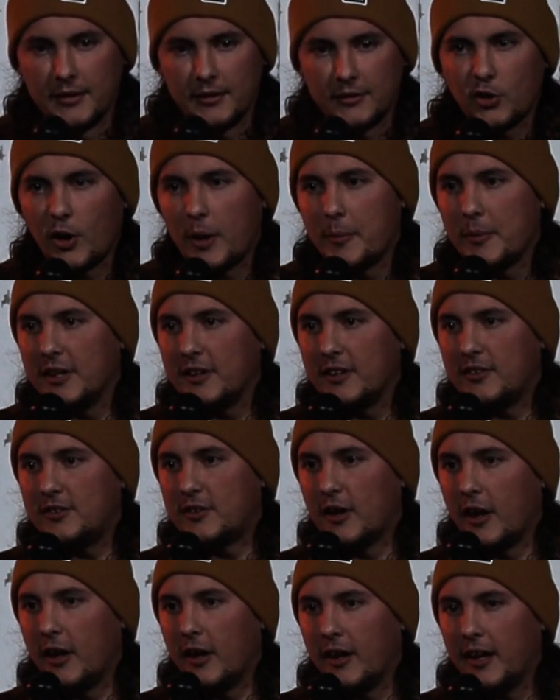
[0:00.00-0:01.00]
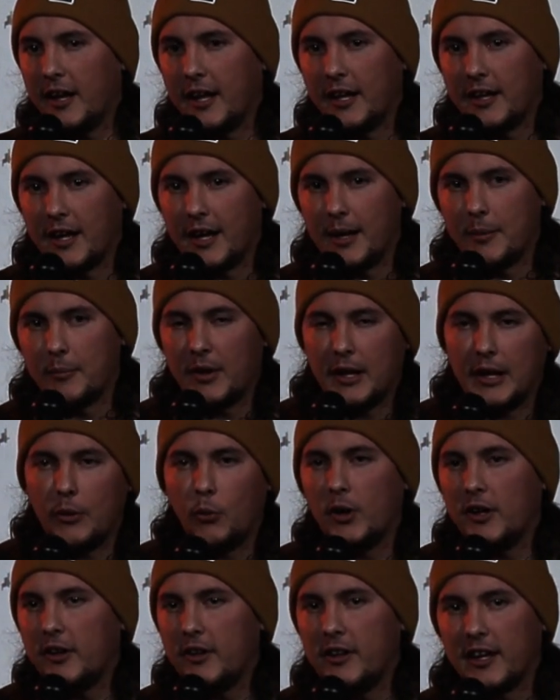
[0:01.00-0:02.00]
So I'm in the stall, and I'm,
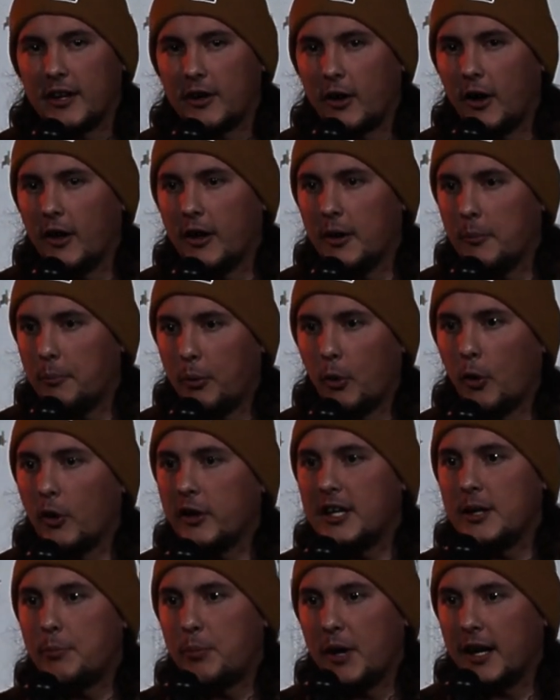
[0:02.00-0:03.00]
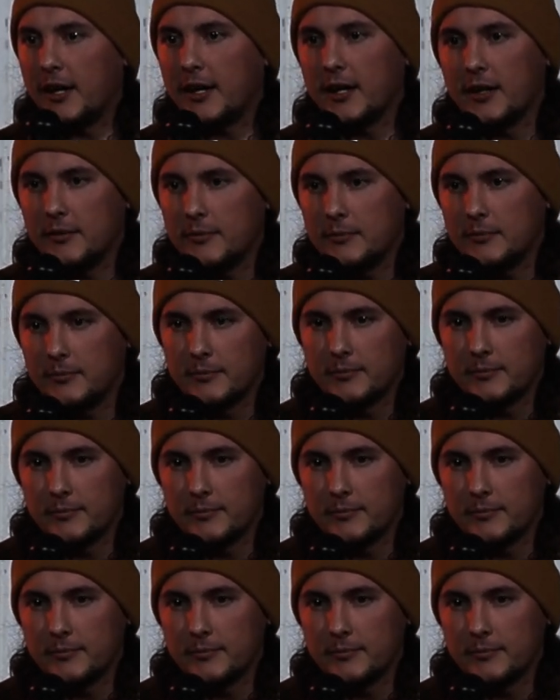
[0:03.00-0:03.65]
what do they call it? Porky Piggin?